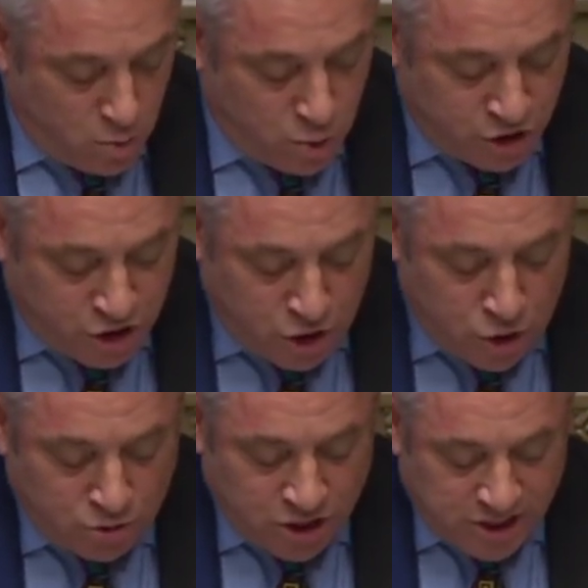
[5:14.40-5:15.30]
was
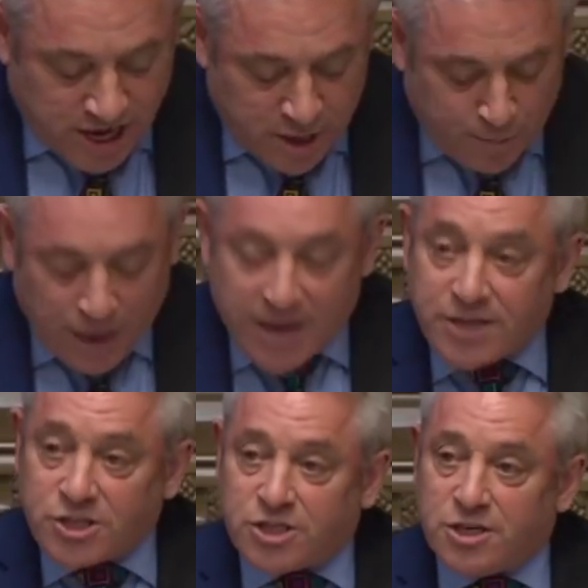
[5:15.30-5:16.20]
due to take
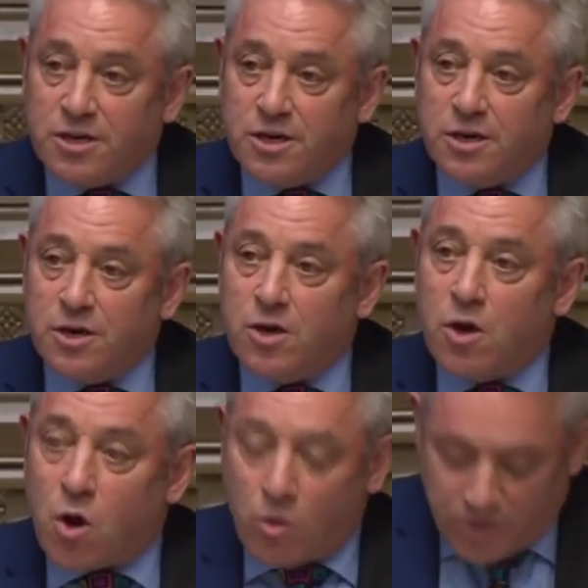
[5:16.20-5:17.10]
place
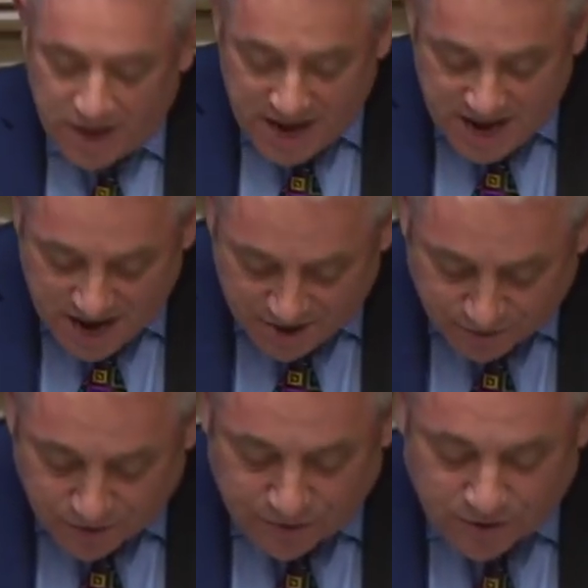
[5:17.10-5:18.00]
on the
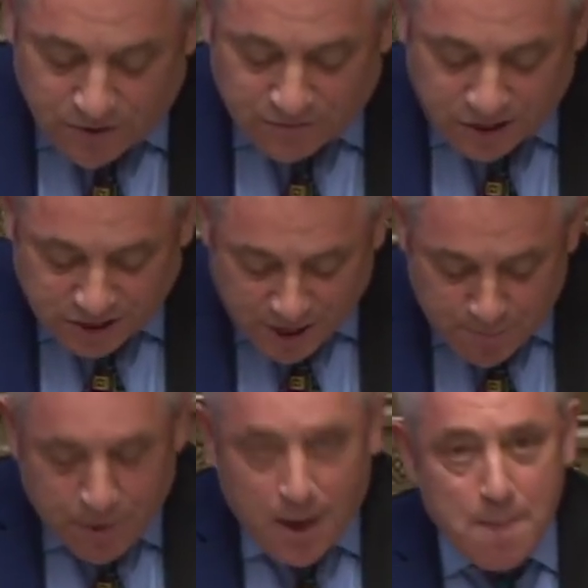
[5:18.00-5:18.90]
11th of
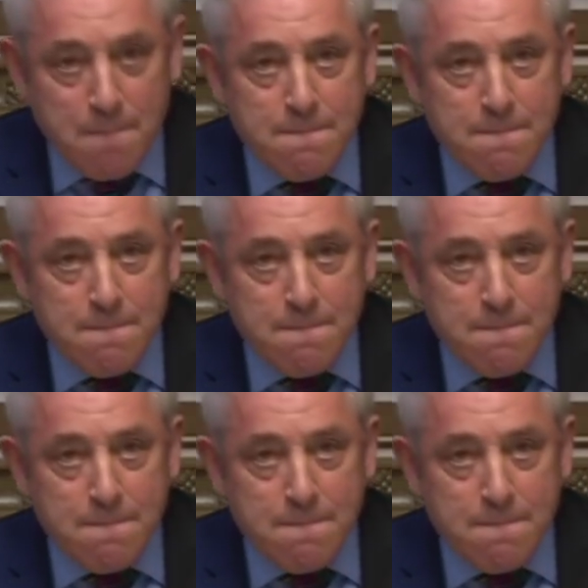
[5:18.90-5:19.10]
December.